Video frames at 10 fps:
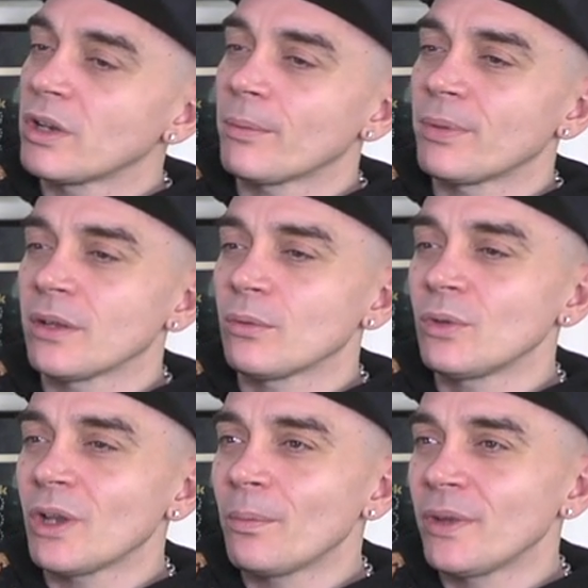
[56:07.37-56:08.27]
Would I be
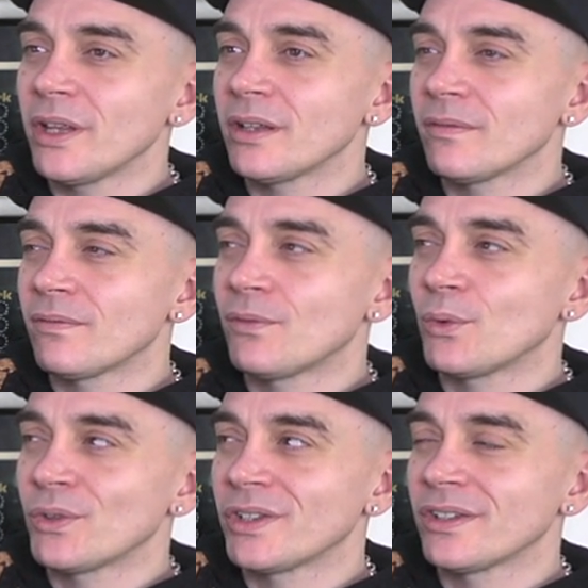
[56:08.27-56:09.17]
would I be
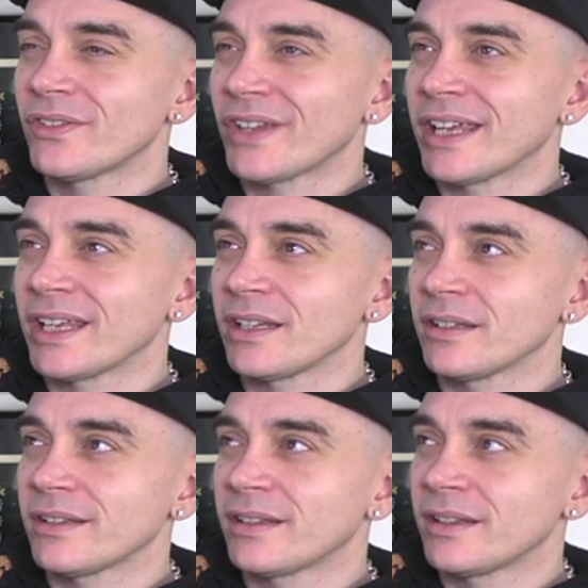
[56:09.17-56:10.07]
forward in
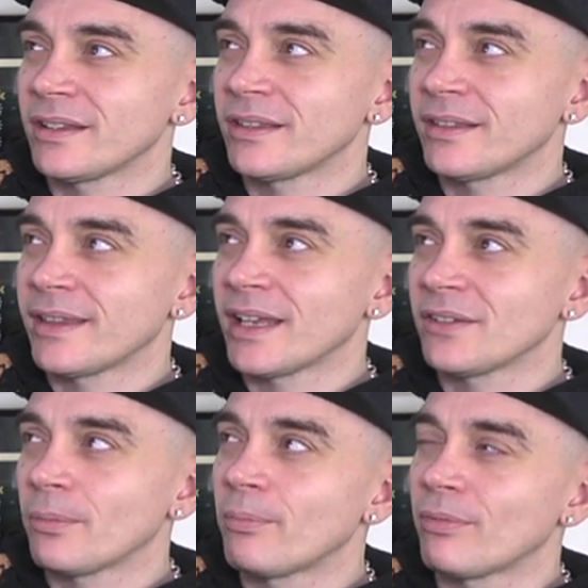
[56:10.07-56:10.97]
saying
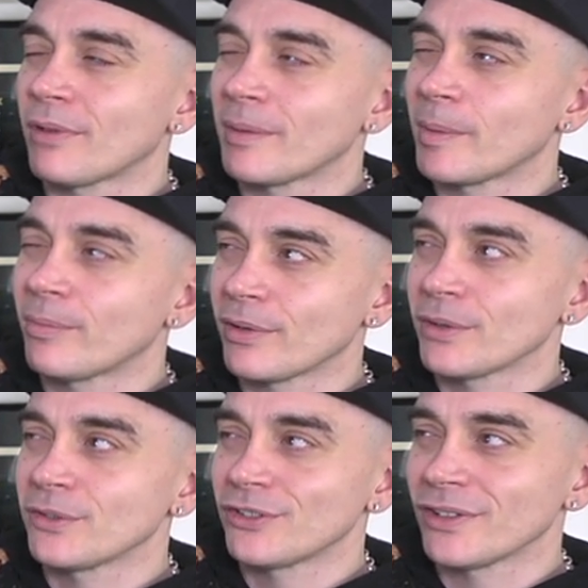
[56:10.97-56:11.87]
there's a Brum
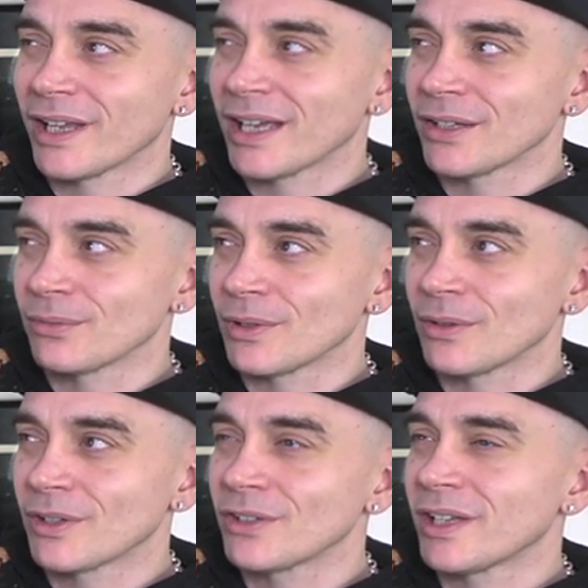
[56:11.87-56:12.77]
approach to that as
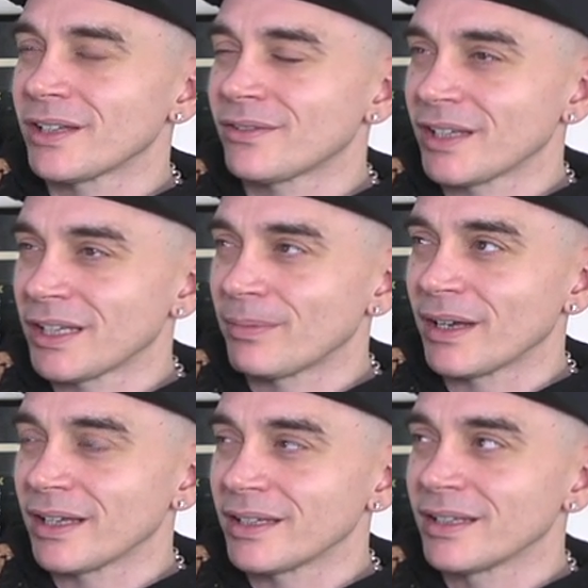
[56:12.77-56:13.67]
well? Because let's think
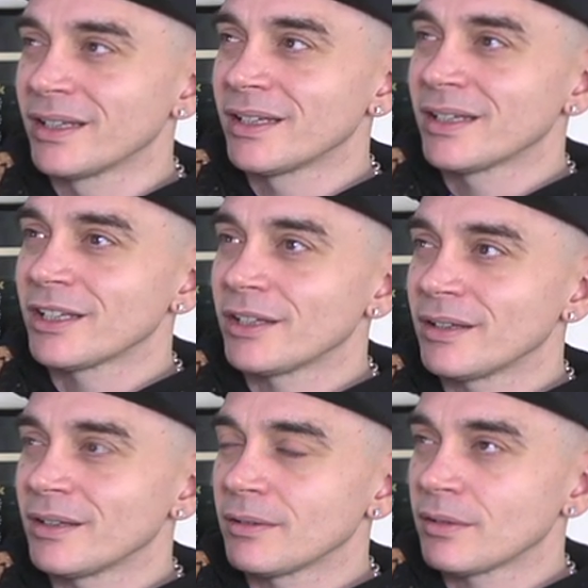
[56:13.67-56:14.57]
about it
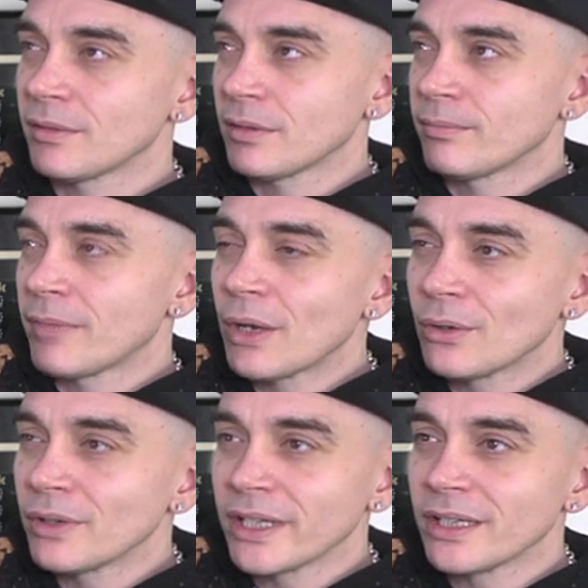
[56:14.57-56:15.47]

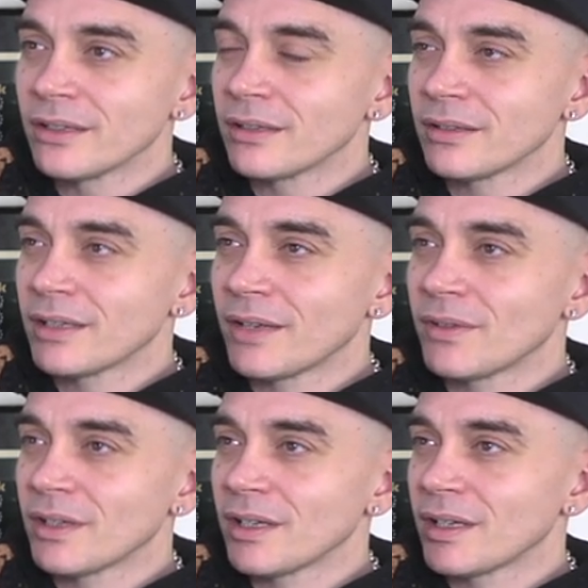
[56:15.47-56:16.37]
metal in
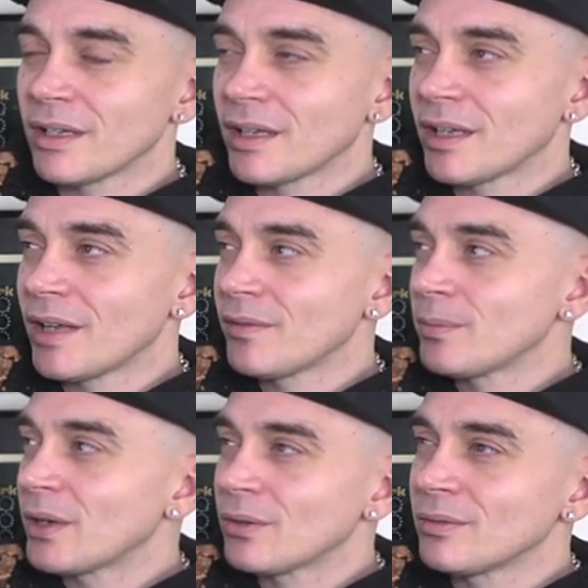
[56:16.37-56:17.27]
heavy
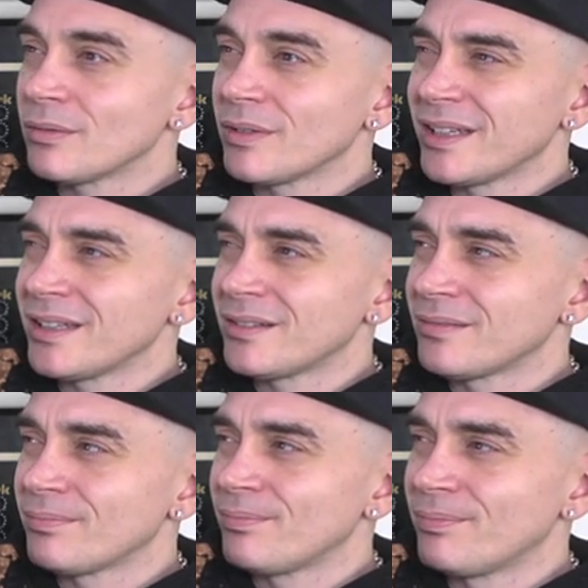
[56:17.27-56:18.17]
heavy metal
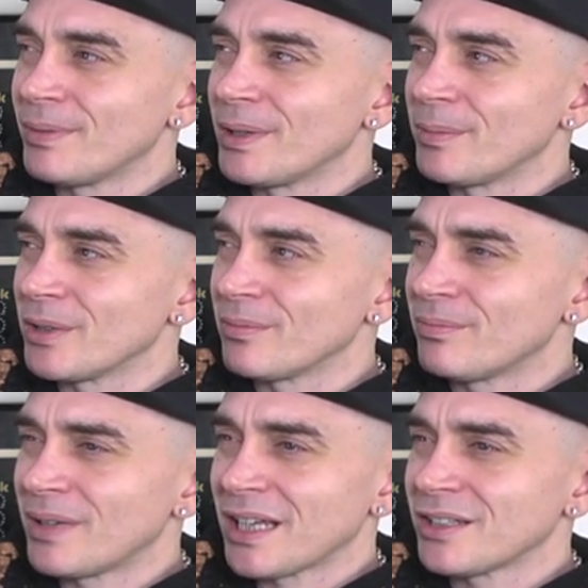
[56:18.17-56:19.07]
is
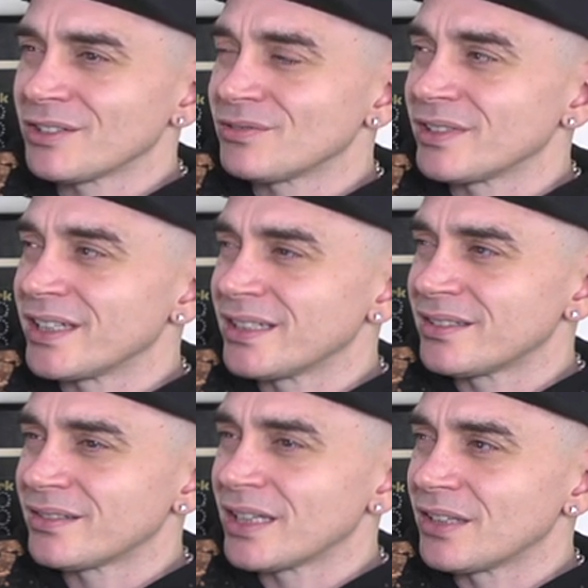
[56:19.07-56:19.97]
Birmingham, Black Country.
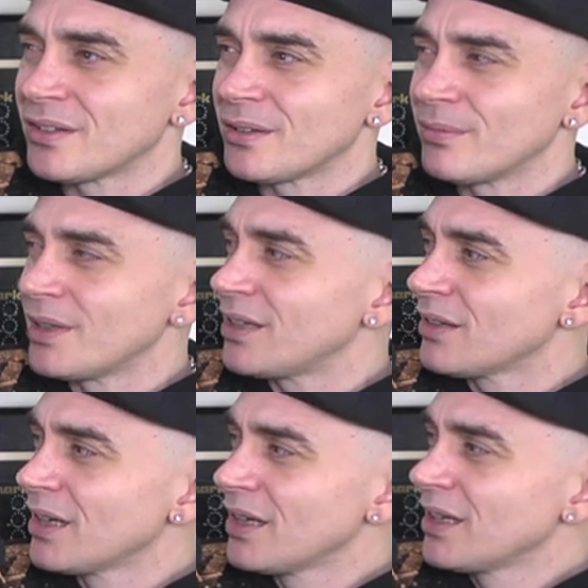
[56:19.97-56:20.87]
It's it's yeah, the man, Black
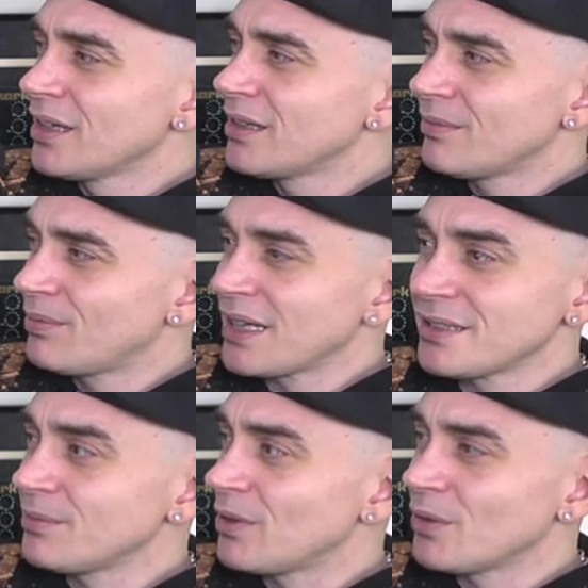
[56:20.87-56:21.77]
it's, Sabbath,
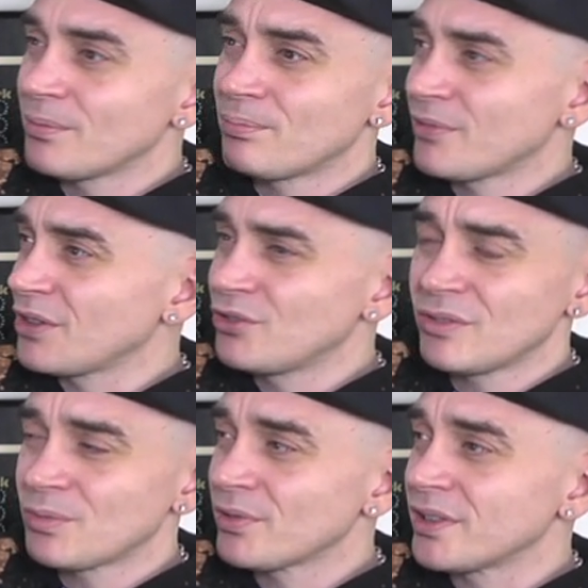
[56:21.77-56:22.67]
Black Sabbath, oh,
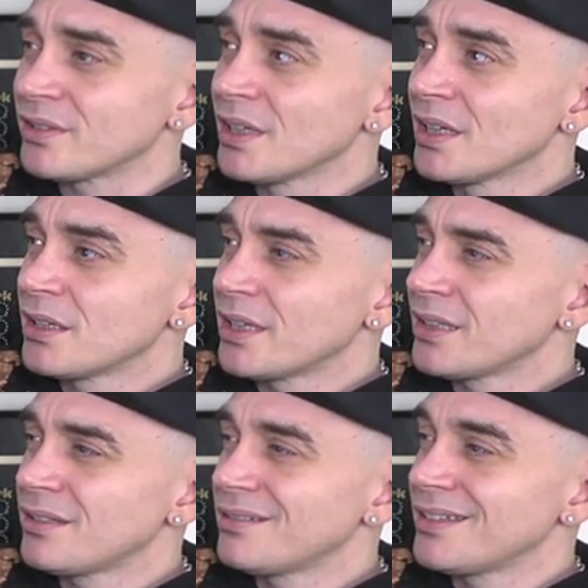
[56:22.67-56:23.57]
Judas Priest.
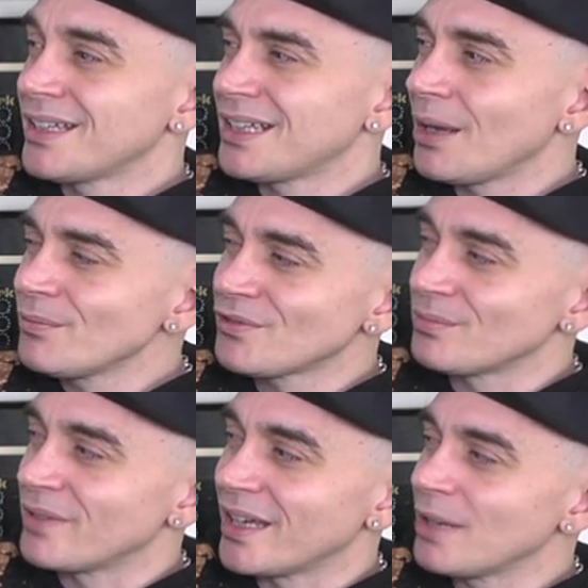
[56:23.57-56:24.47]
Like it comes
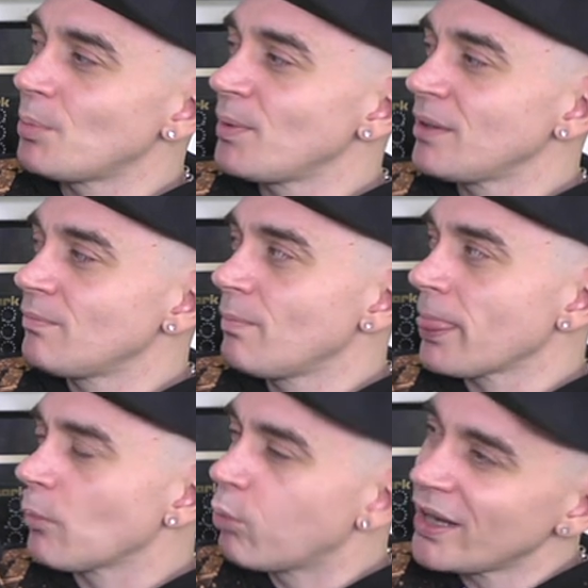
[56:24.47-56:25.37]
from there. It would be
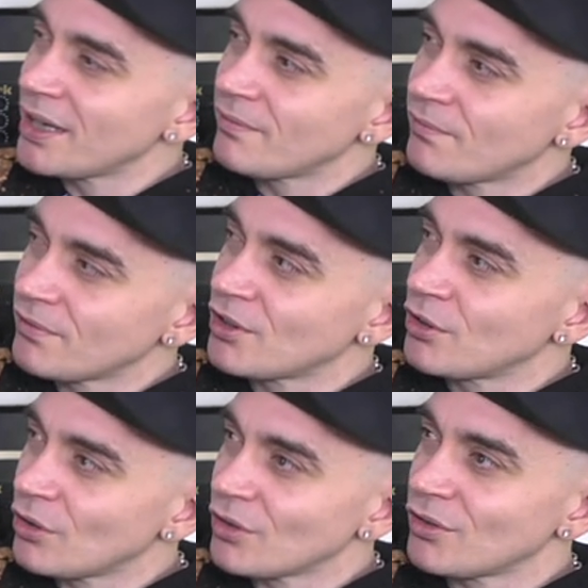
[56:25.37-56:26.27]
weird
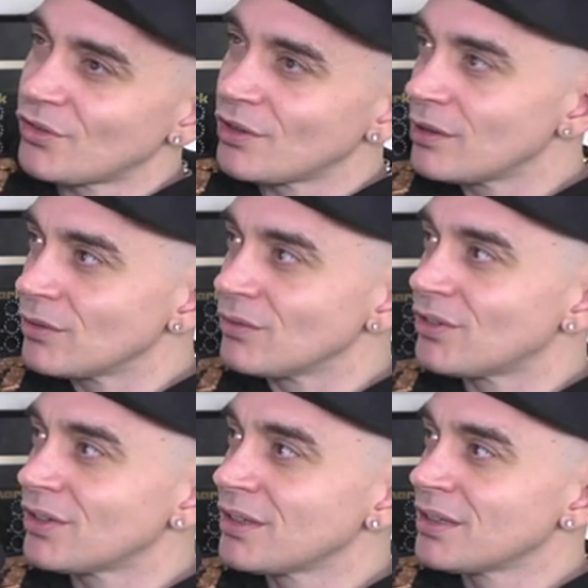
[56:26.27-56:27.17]
to not
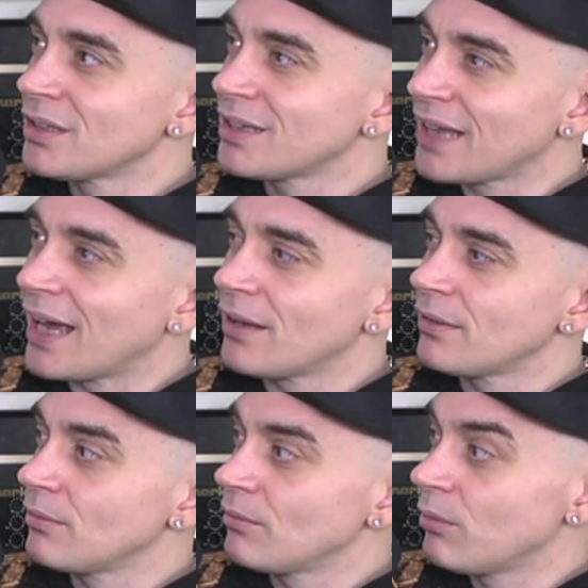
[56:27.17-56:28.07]
salute
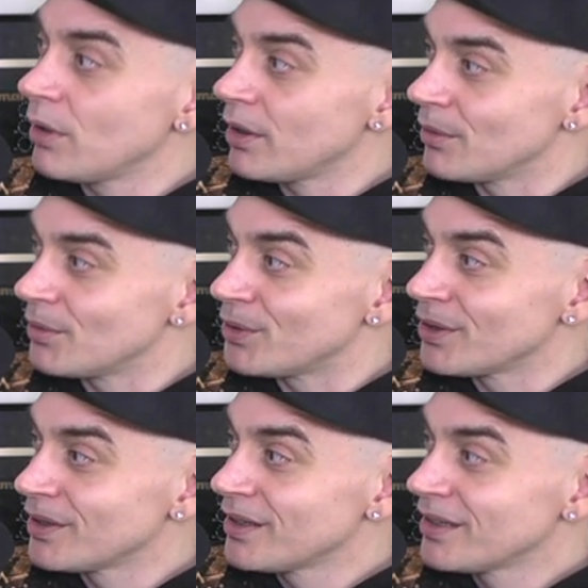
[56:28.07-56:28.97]
that world.